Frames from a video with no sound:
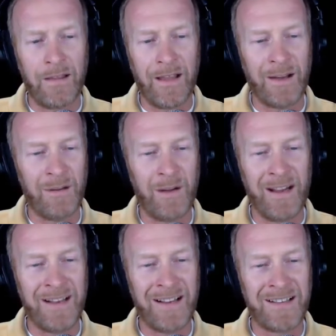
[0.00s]
I don't
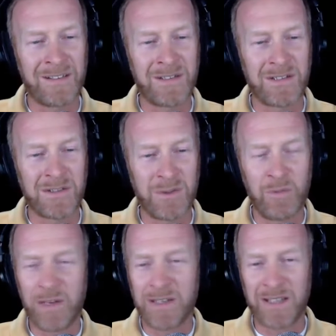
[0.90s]
know, there's just so
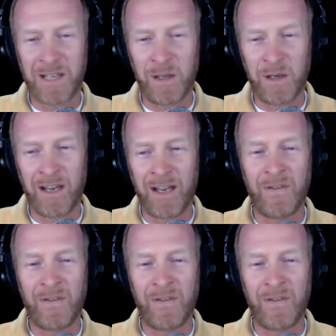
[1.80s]
much that I look at.